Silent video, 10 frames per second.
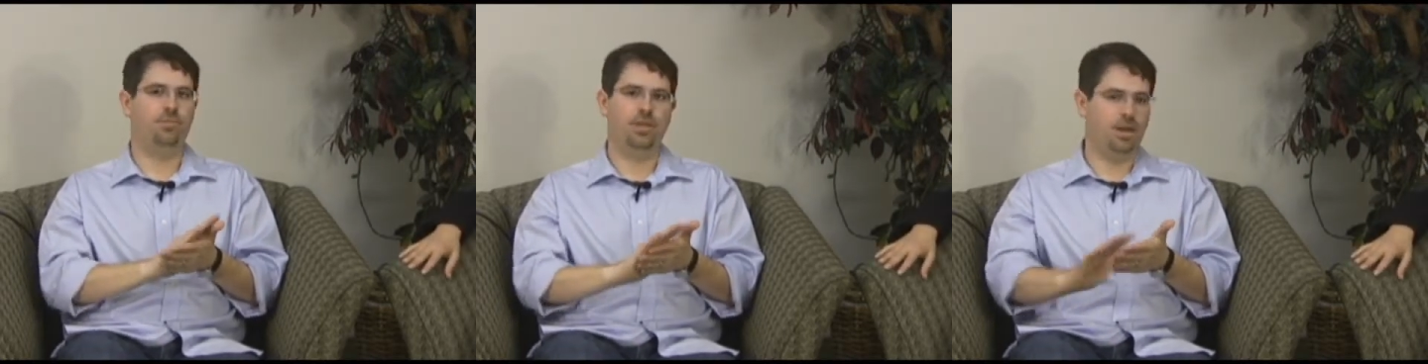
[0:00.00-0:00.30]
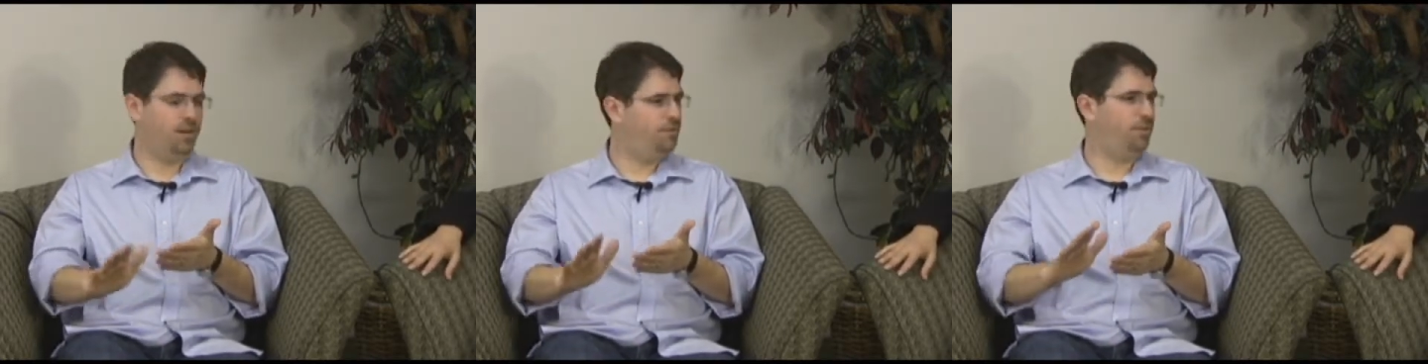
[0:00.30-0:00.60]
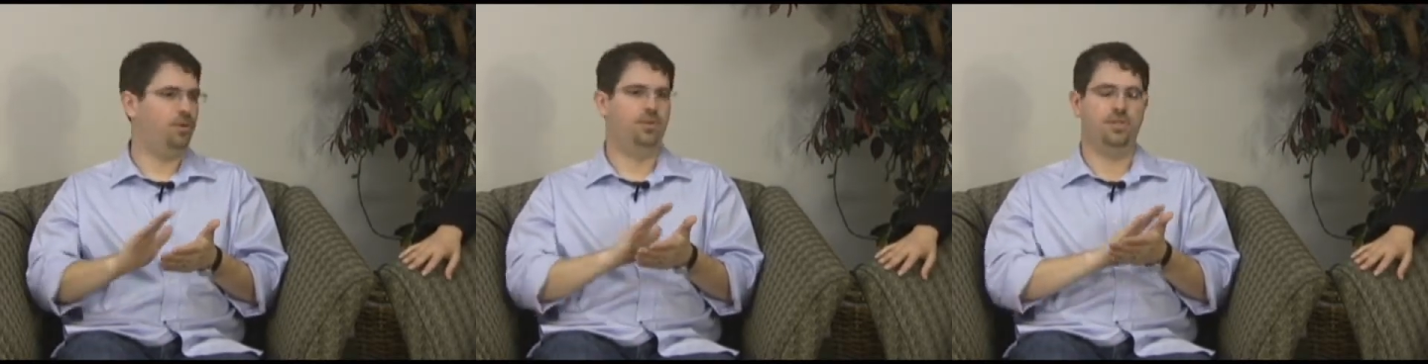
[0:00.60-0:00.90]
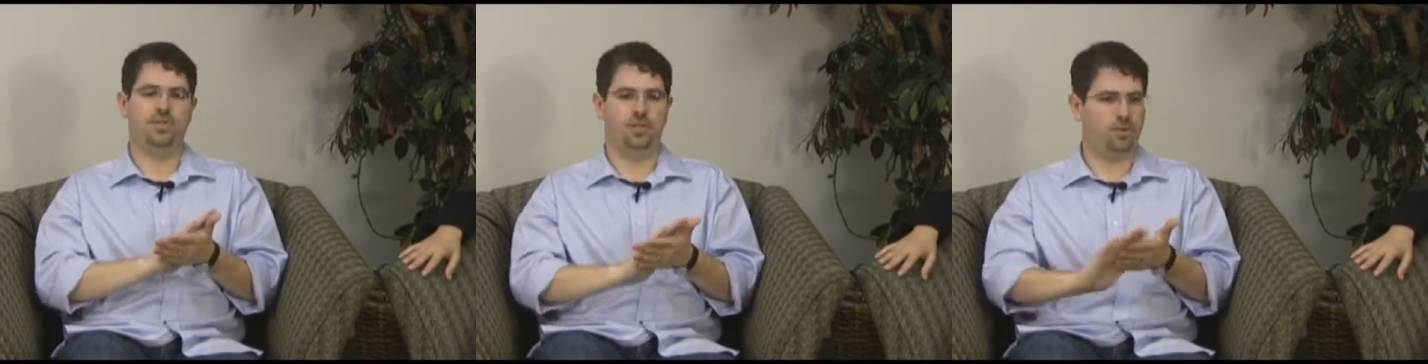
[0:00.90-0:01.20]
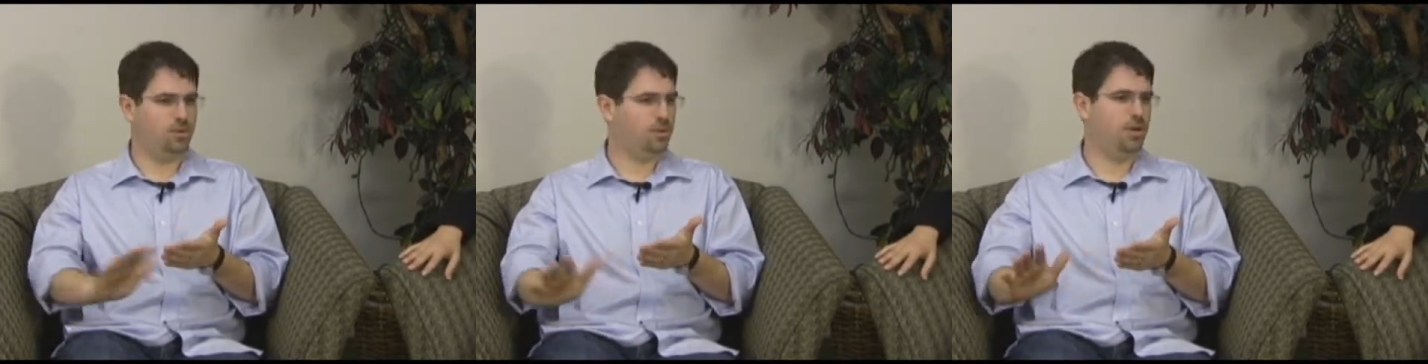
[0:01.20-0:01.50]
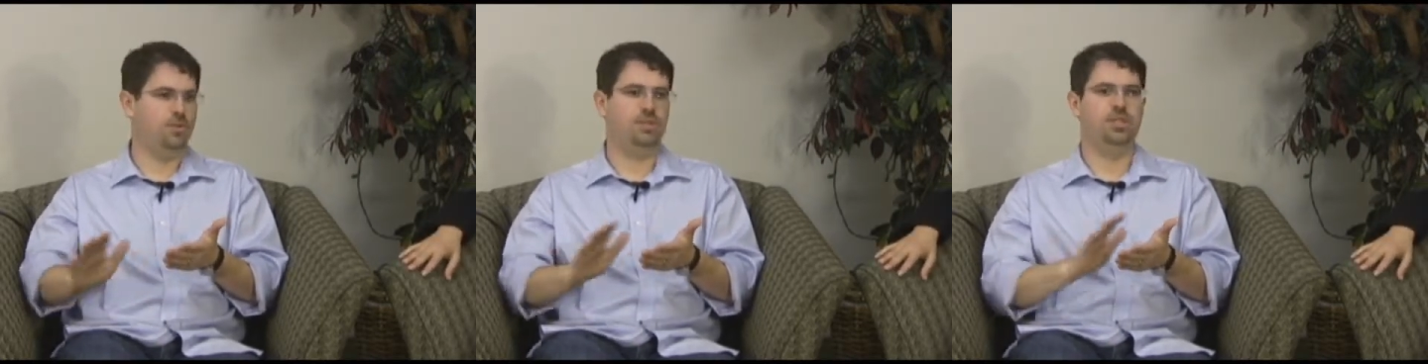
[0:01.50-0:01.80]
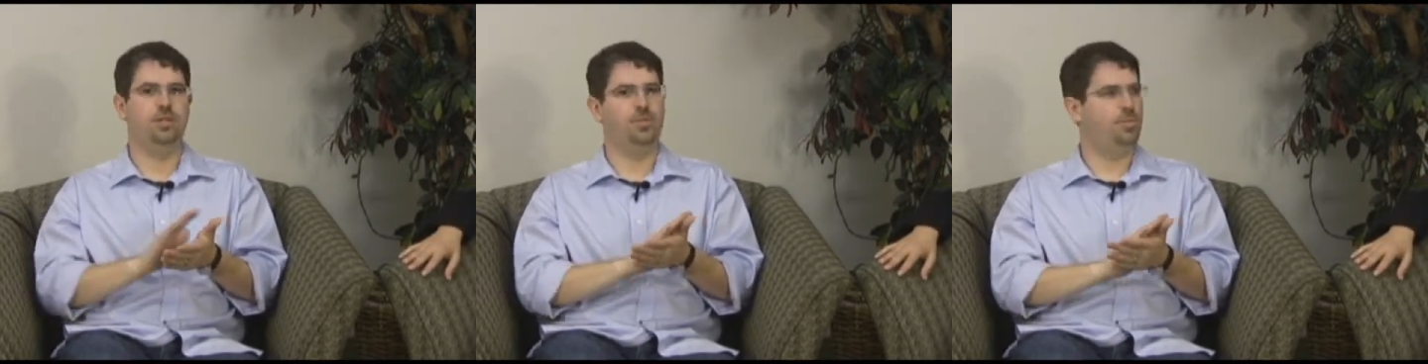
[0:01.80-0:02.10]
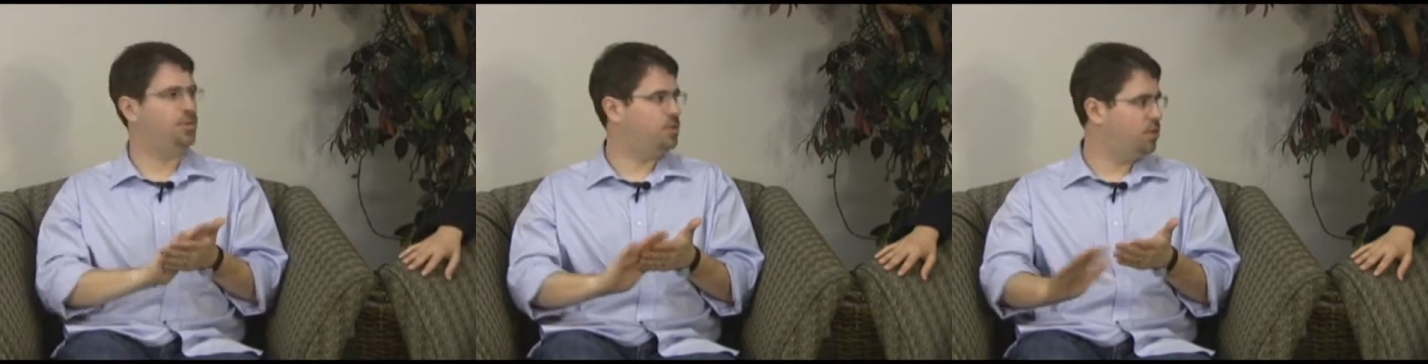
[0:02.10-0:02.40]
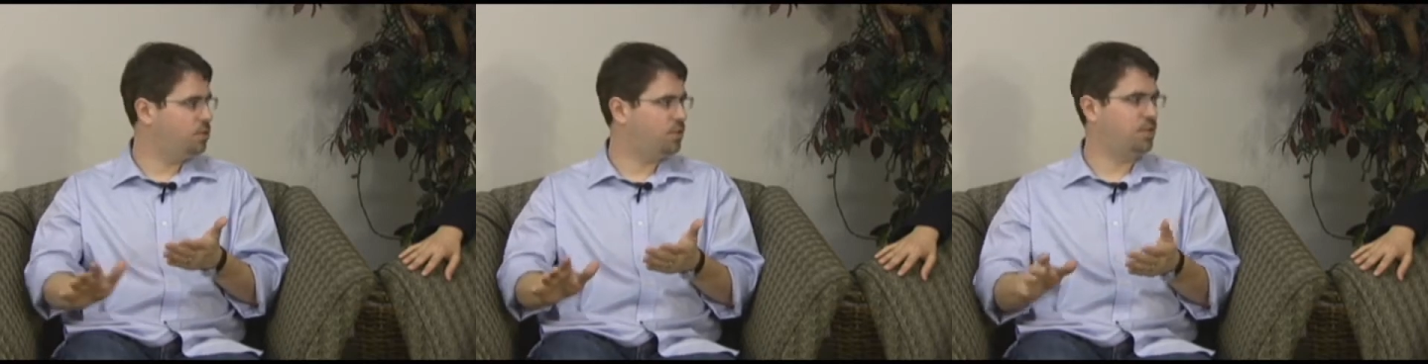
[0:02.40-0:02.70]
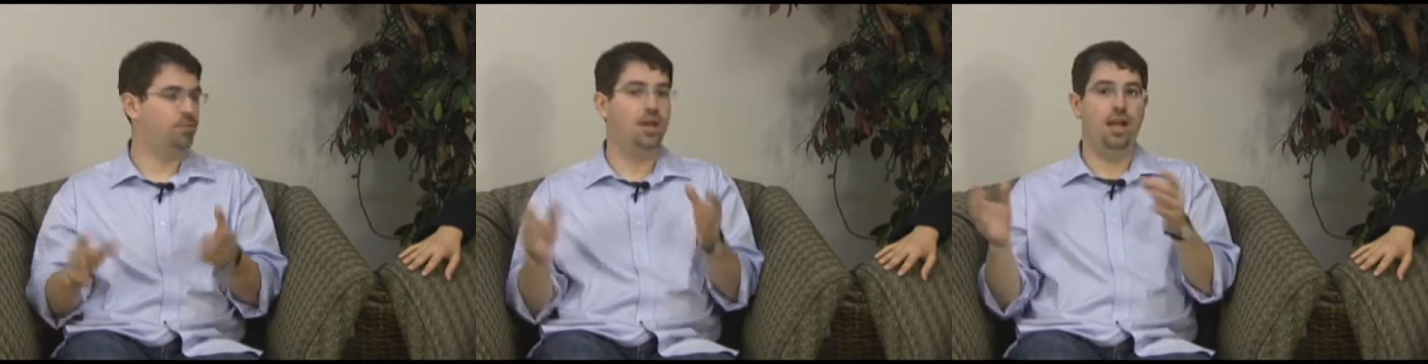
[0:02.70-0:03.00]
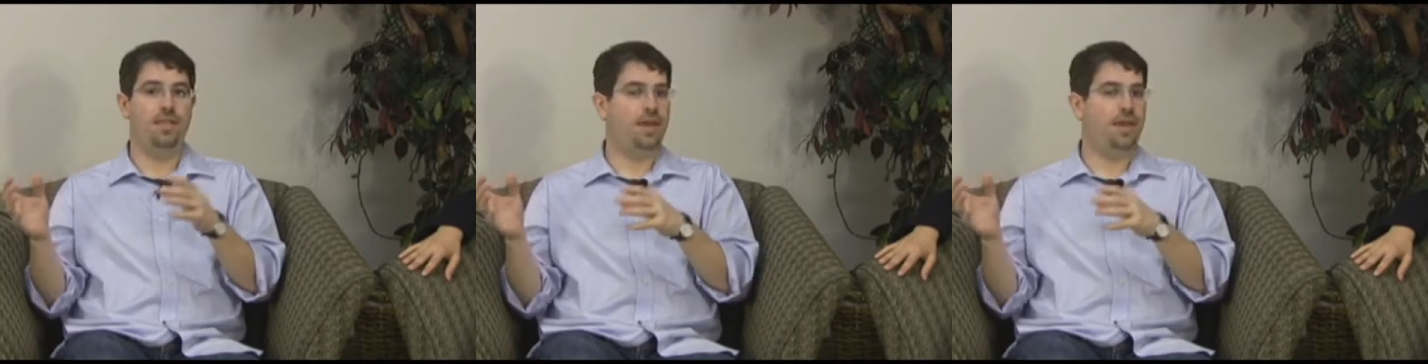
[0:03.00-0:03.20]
the PR folks, the Google Code team, the Open Social team.